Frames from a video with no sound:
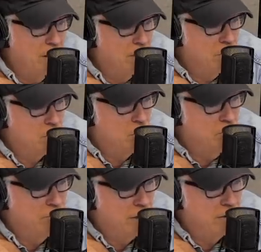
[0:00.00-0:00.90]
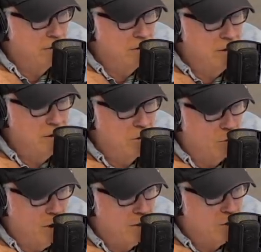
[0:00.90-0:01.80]
so you've got the
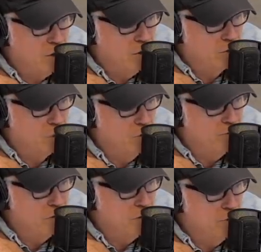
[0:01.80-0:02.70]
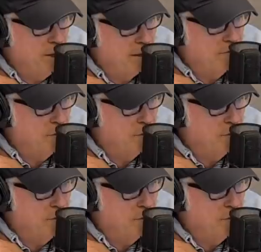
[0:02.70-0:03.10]
garage sale trophies in back of